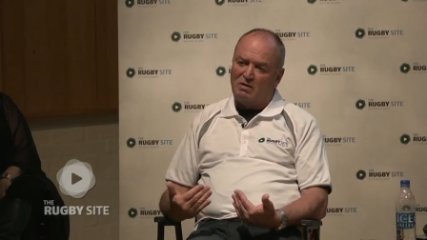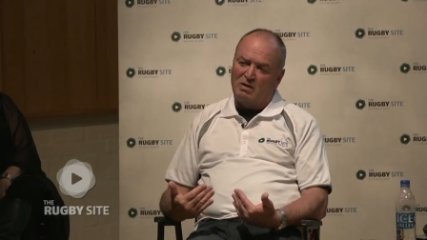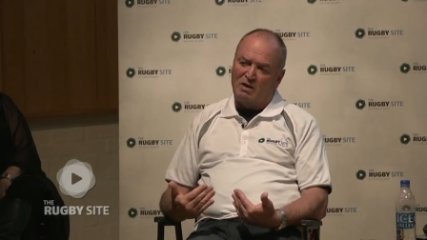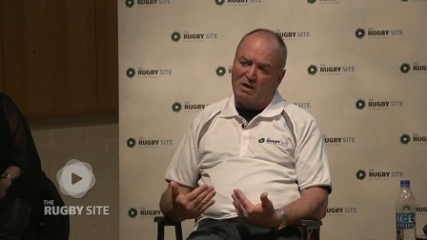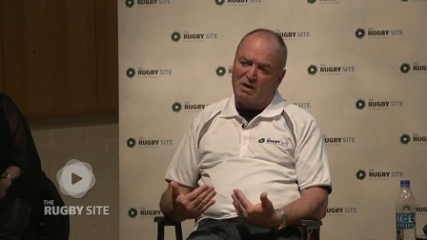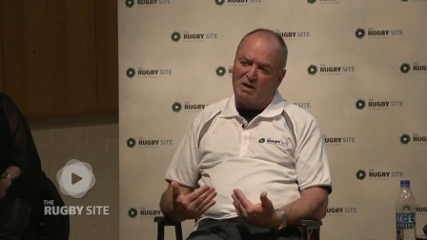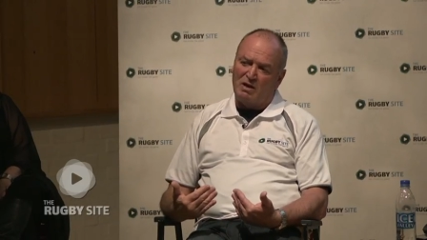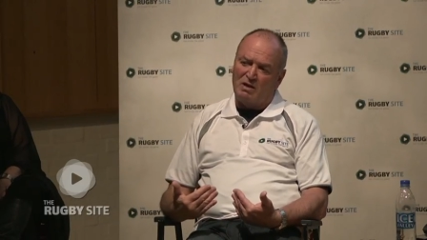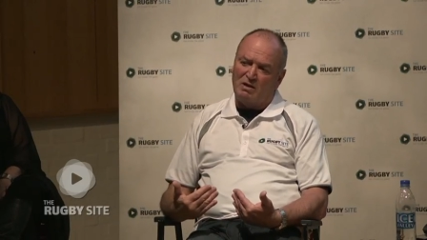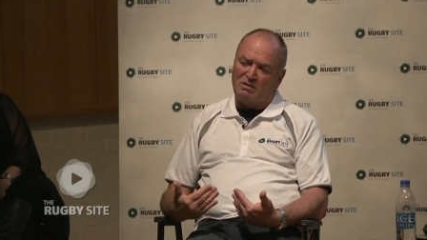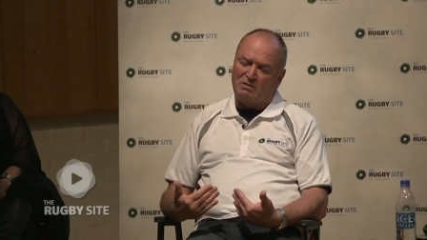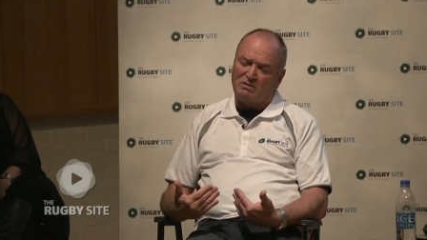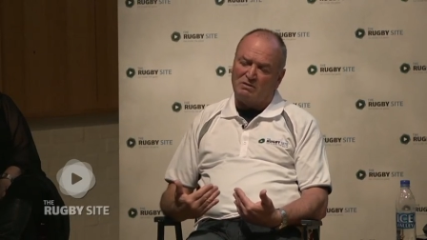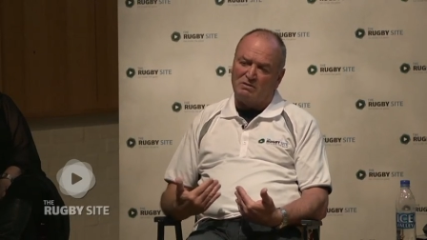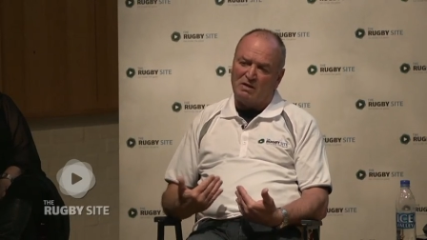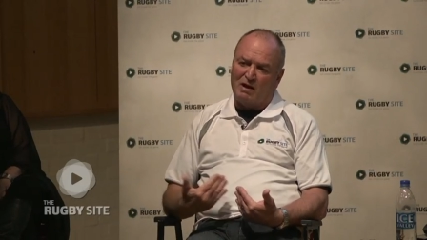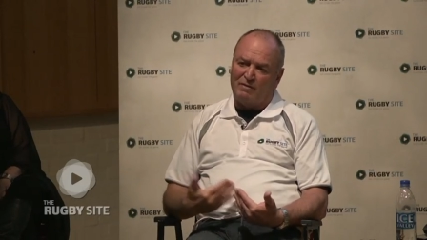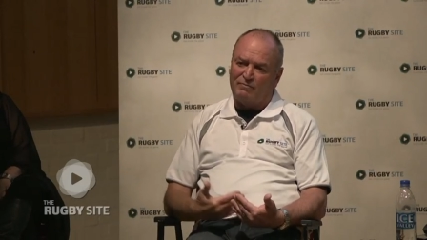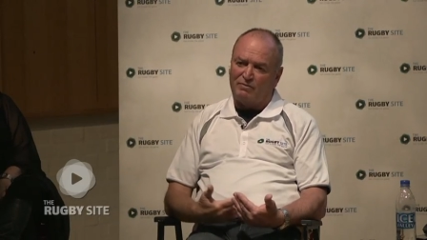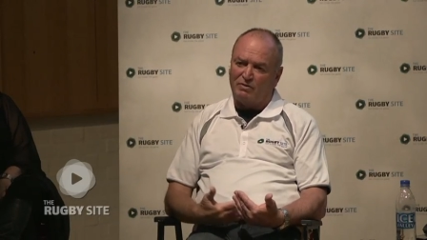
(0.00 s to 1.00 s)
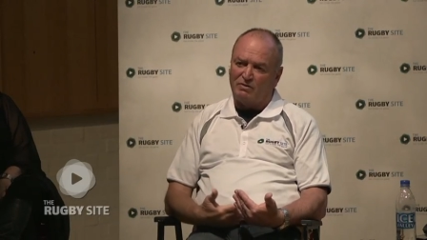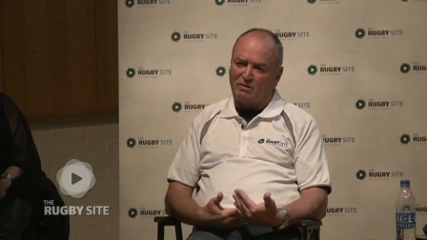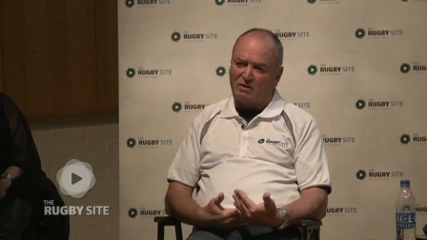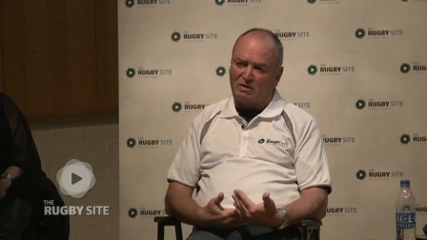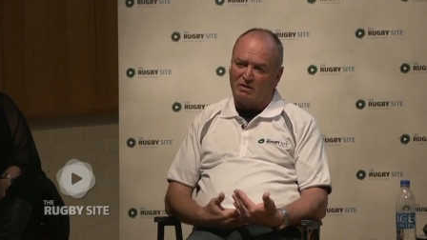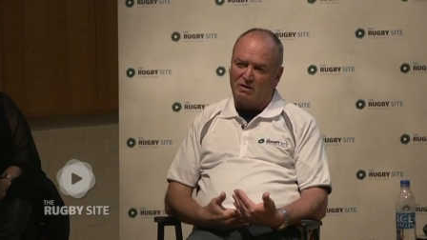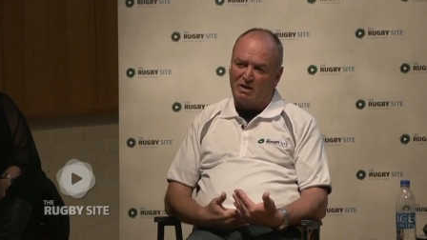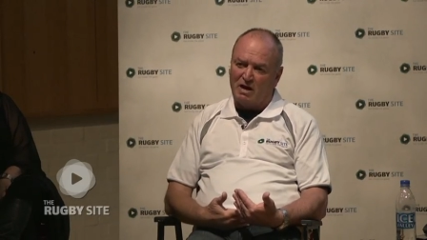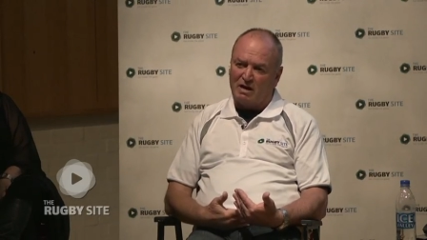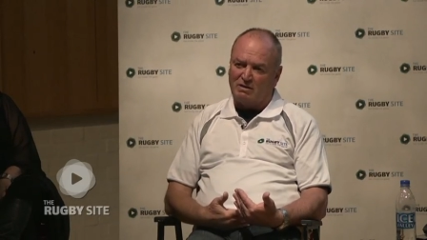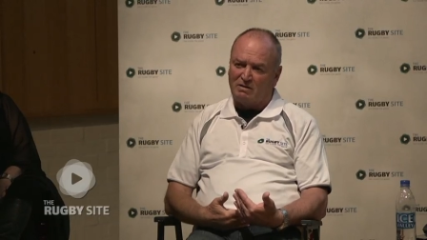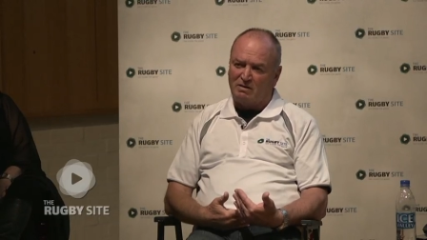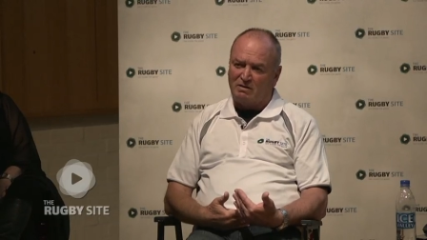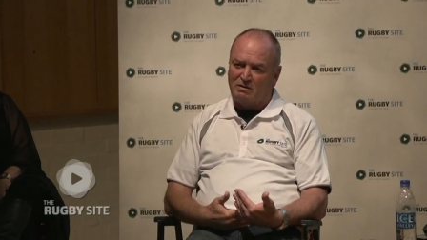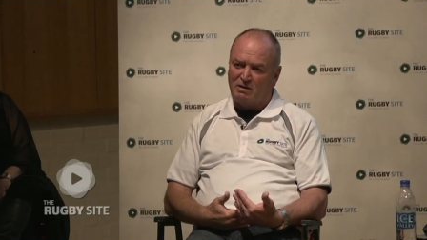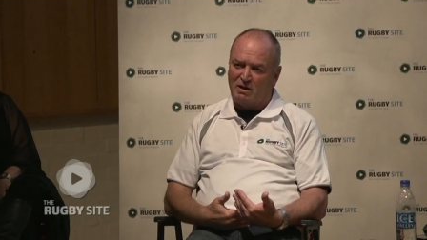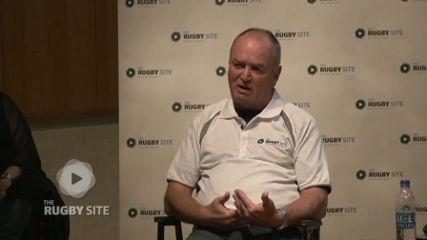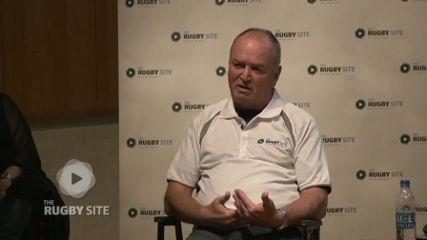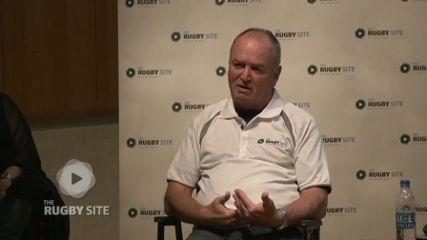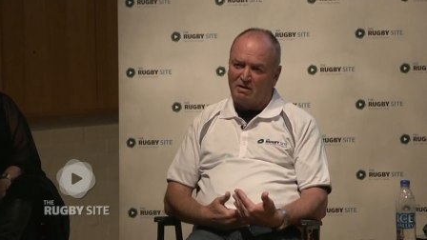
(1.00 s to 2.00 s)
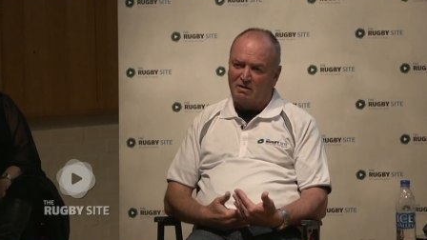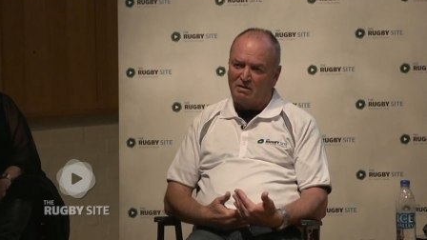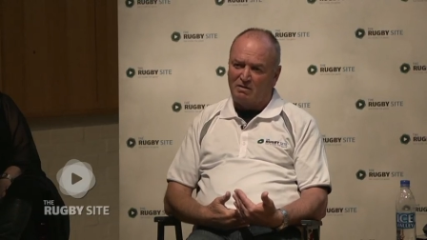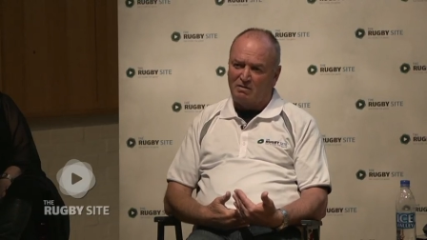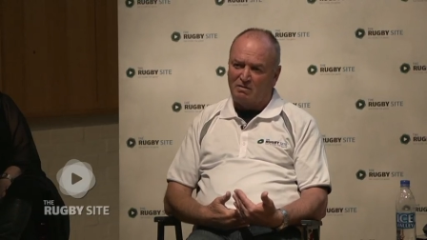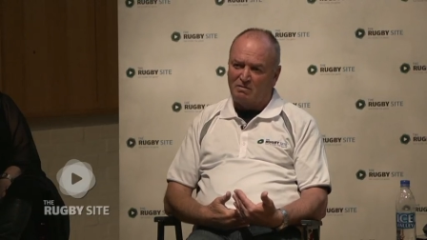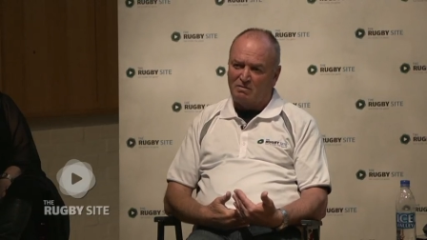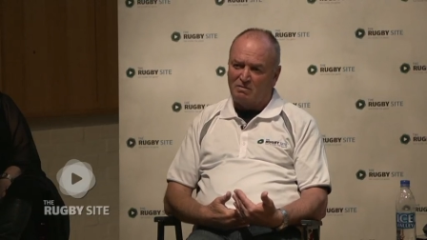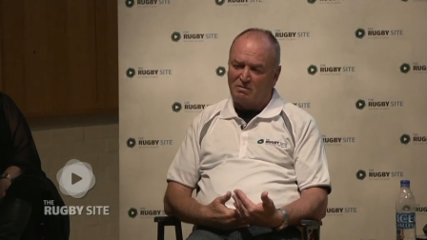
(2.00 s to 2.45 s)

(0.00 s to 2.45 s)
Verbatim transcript: He stuffed his adductor tendon